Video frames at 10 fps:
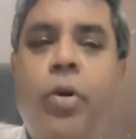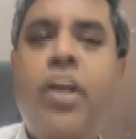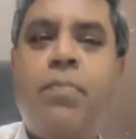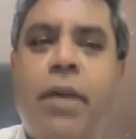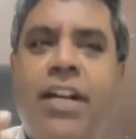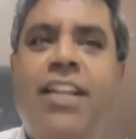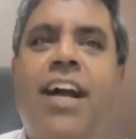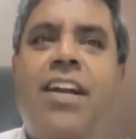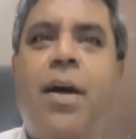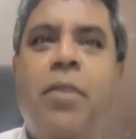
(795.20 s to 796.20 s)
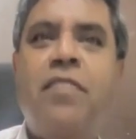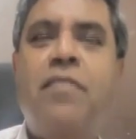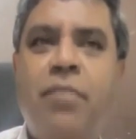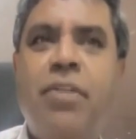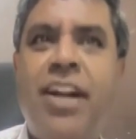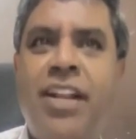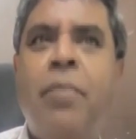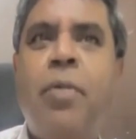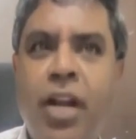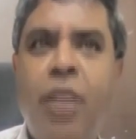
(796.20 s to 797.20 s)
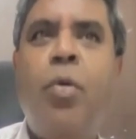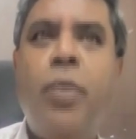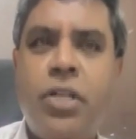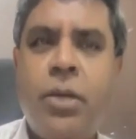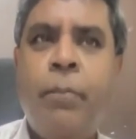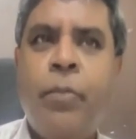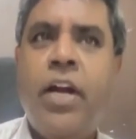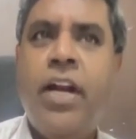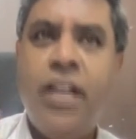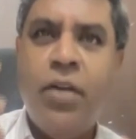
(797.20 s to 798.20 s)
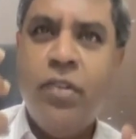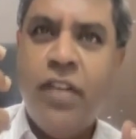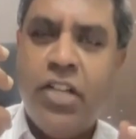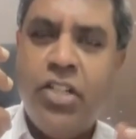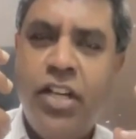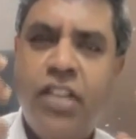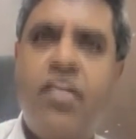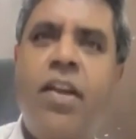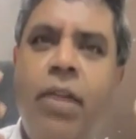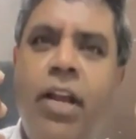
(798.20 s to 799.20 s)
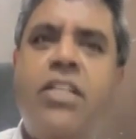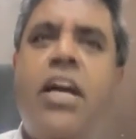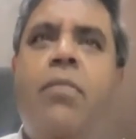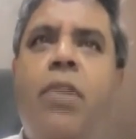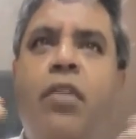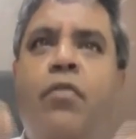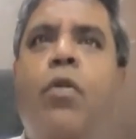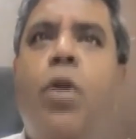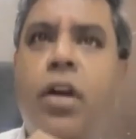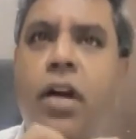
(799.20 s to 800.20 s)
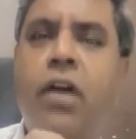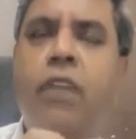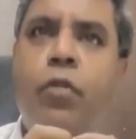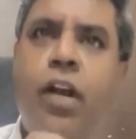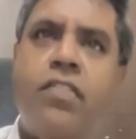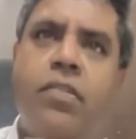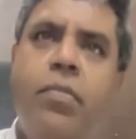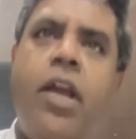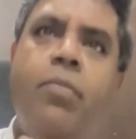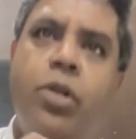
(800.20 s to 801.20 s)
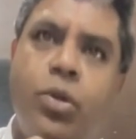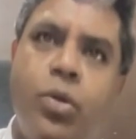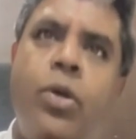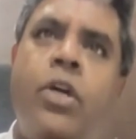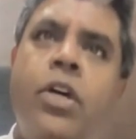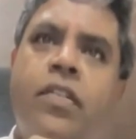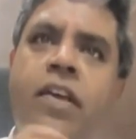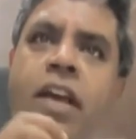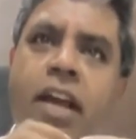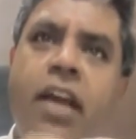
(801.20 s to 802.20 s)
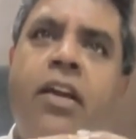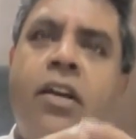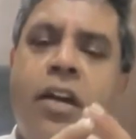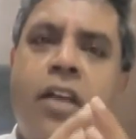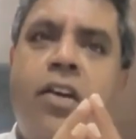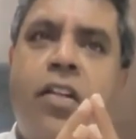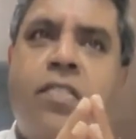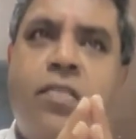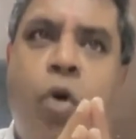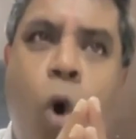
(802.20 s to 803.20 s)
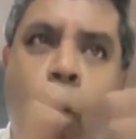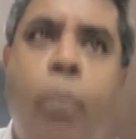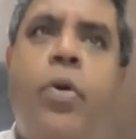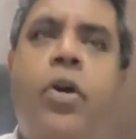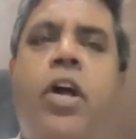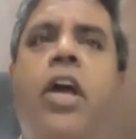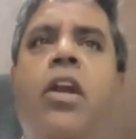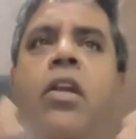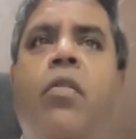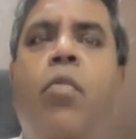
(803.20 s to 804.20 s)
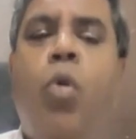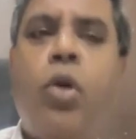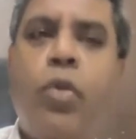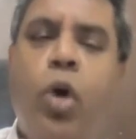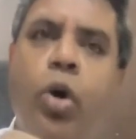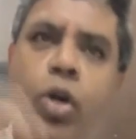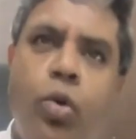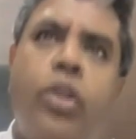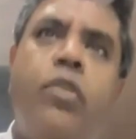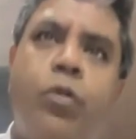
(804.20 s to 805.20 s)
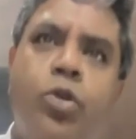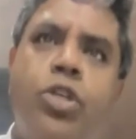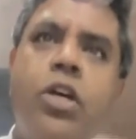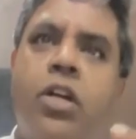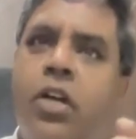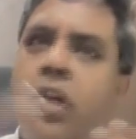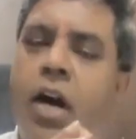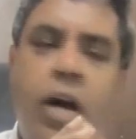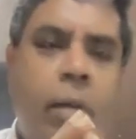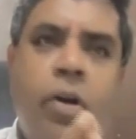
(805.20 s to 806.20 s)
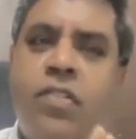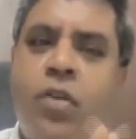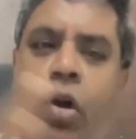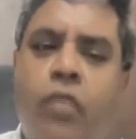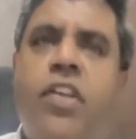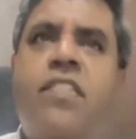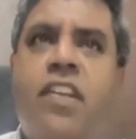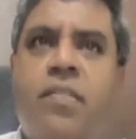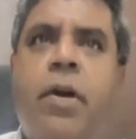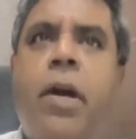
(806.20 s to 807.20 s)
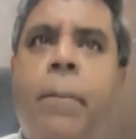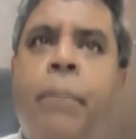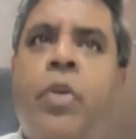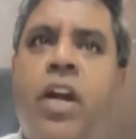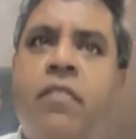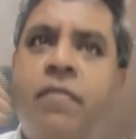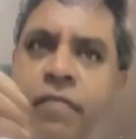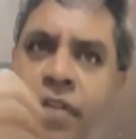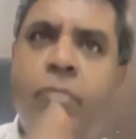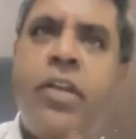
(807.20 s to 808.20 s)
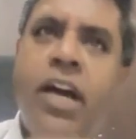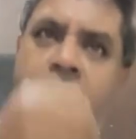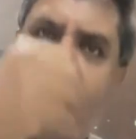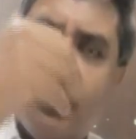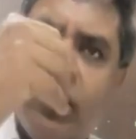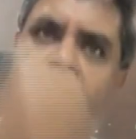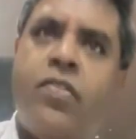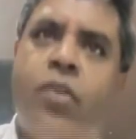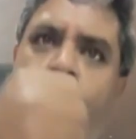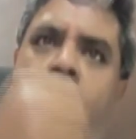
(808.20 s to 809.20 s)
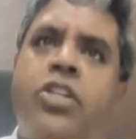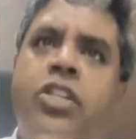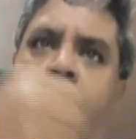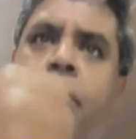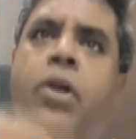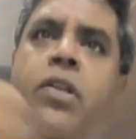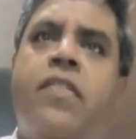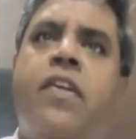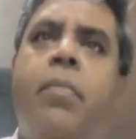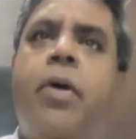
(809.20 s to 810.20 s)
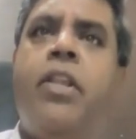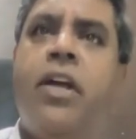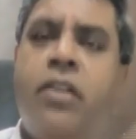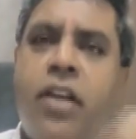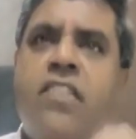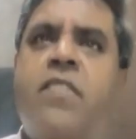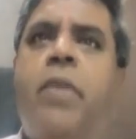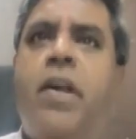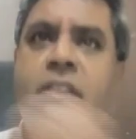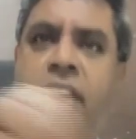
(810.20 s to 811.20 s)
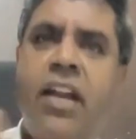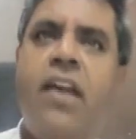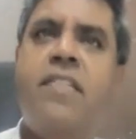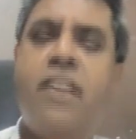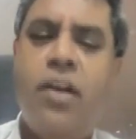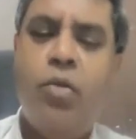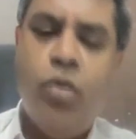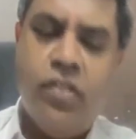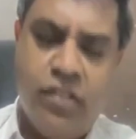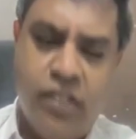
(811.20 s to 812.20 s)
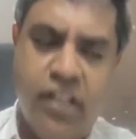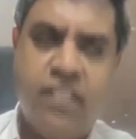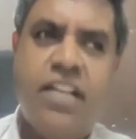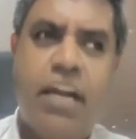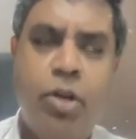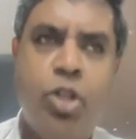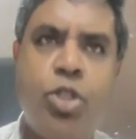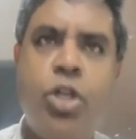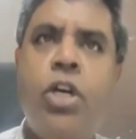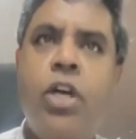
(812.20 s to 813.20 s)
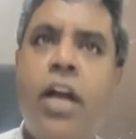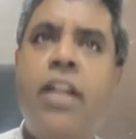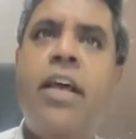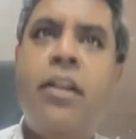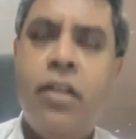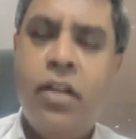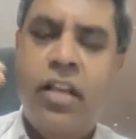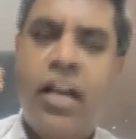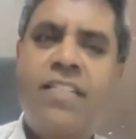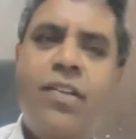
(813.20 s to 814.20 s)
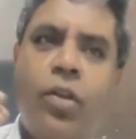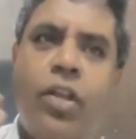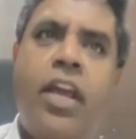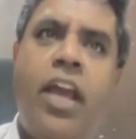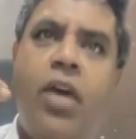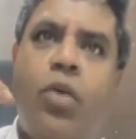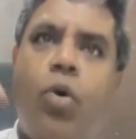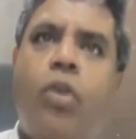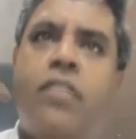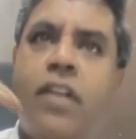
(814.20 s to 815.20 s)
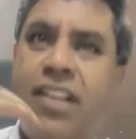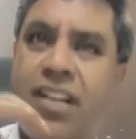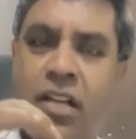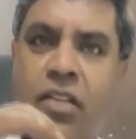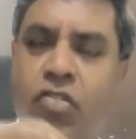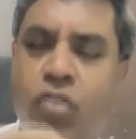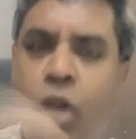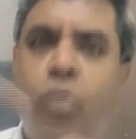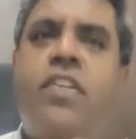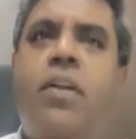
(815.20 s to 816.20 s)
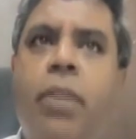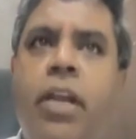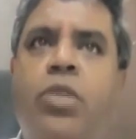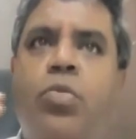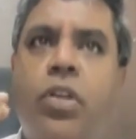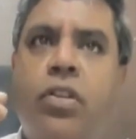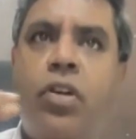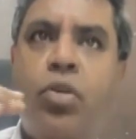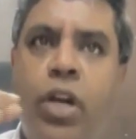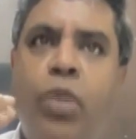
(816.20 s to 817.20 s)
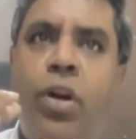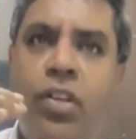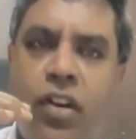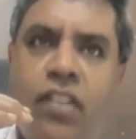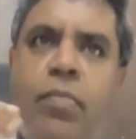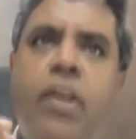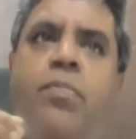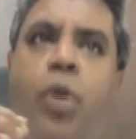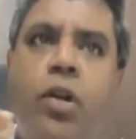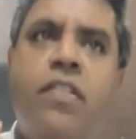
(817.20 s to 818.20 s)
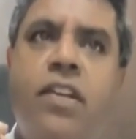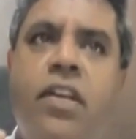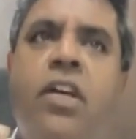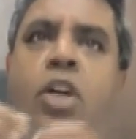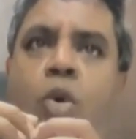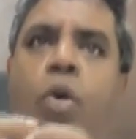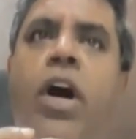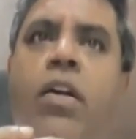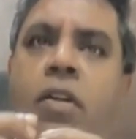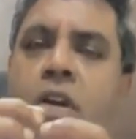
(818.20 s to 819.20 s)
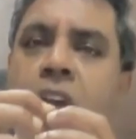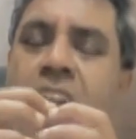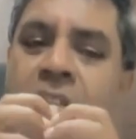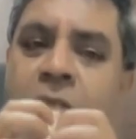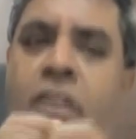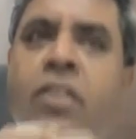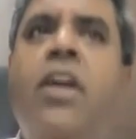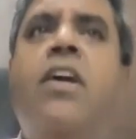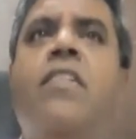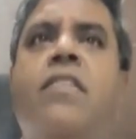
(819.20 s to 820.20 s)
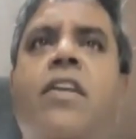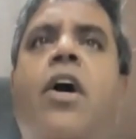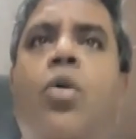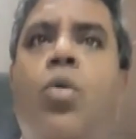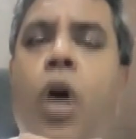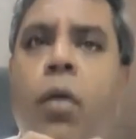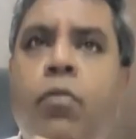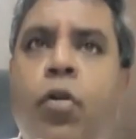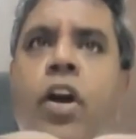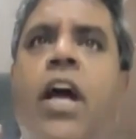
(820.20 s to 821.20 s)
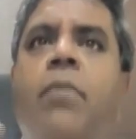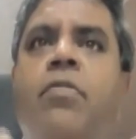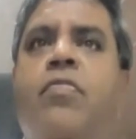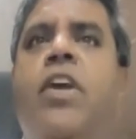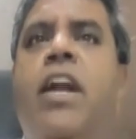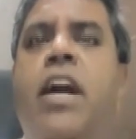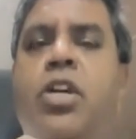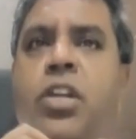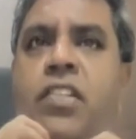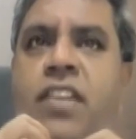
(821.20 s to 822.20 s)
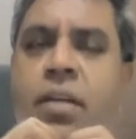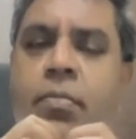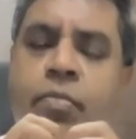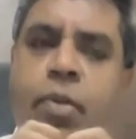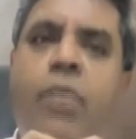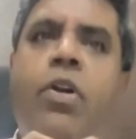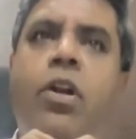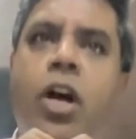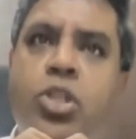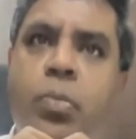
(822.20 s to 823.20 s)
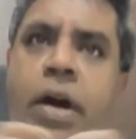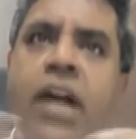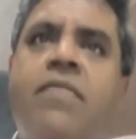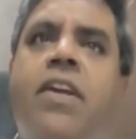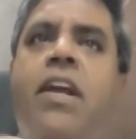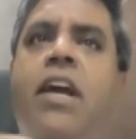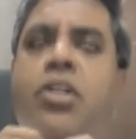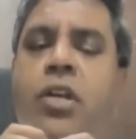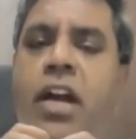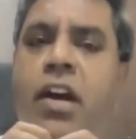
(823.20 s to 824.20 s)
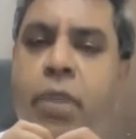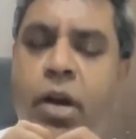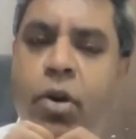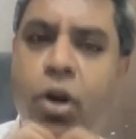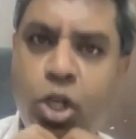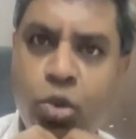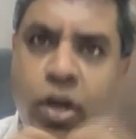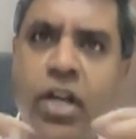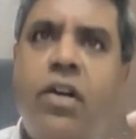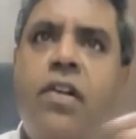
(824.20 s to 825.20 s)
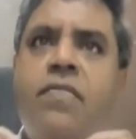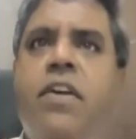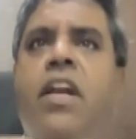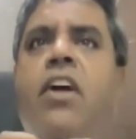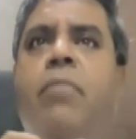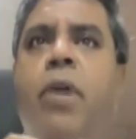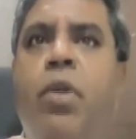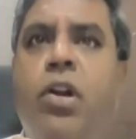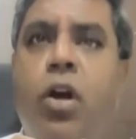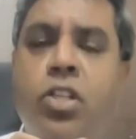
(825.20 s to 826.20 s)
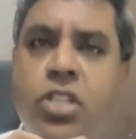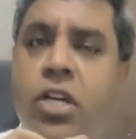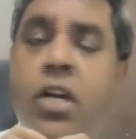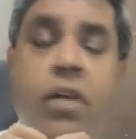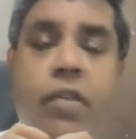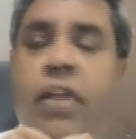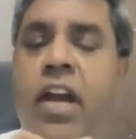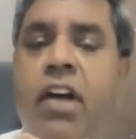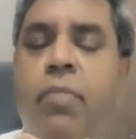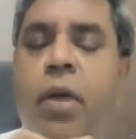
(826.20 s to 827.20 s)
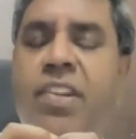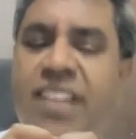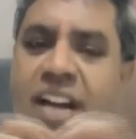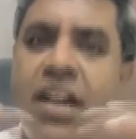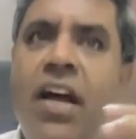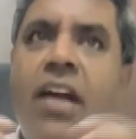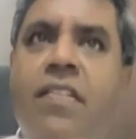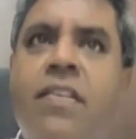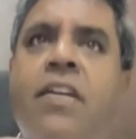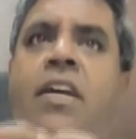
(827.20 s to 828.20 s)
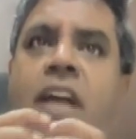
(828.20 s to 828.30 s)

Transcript: nobody expected that coming from there at that particular moment yes. and that be extremely timely for uh, for us to be able to say hey there is hope in what we are going to do in the future uh, amidst all of this despair Mm. And hmm. from there, ISRO actually built this up, and then the IN-SPACe and the NSIL was established. And then the icing on the cake was uh, the, the, story was complete with the 2023 space policy, where everything is now up for grabs. We can actually set up private launch pads, we can actually have private launch vehicles, we can have private launch, we can have private satellites.